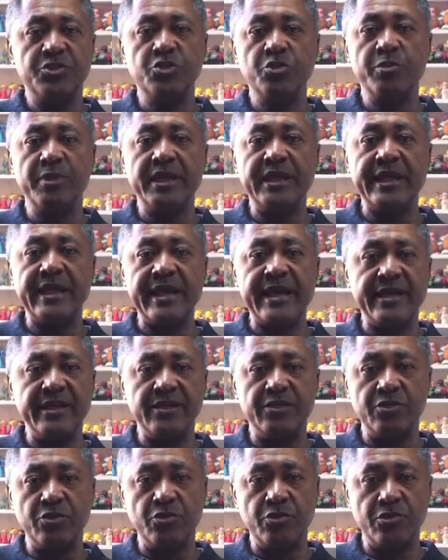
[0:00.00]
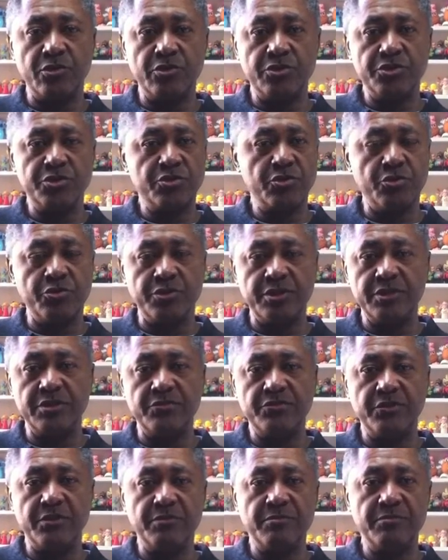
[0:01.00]
so many anecdotal stories
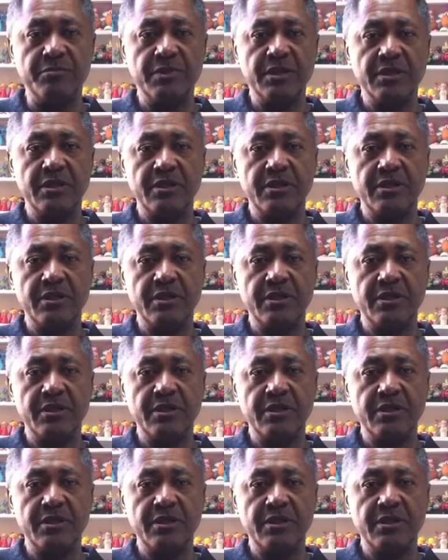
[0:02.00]
from